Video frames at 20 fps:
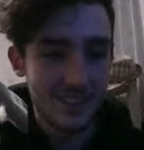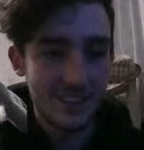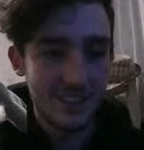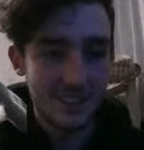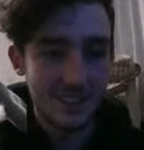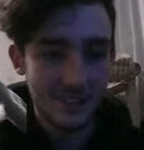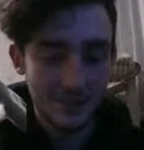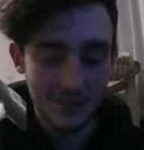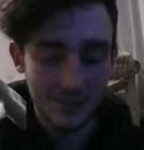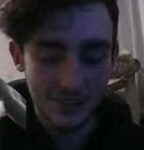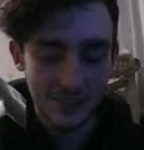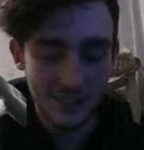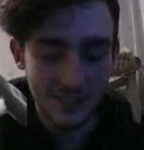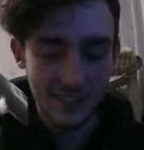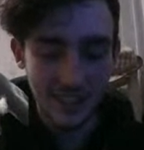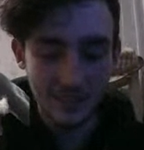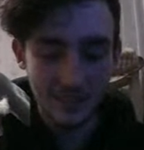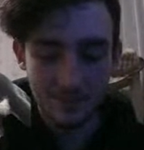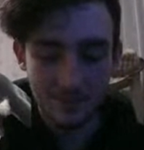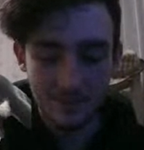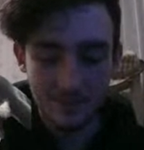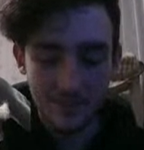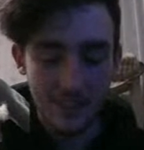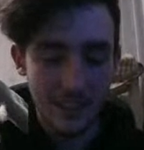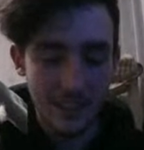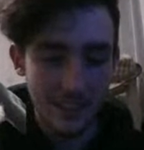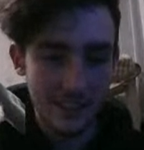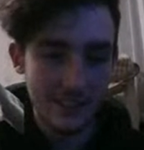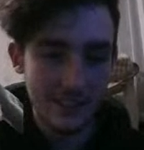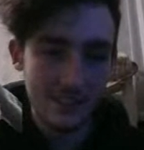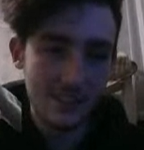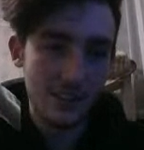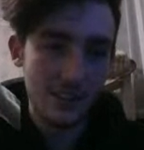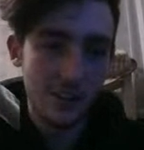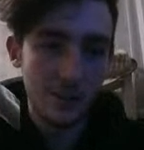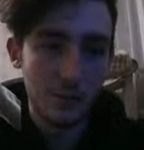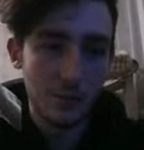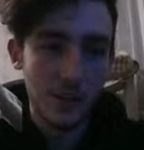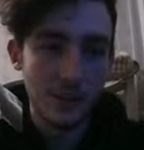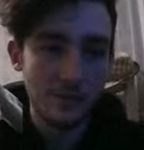It's a good time. It's
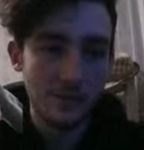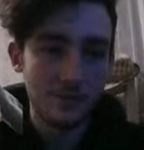gone well.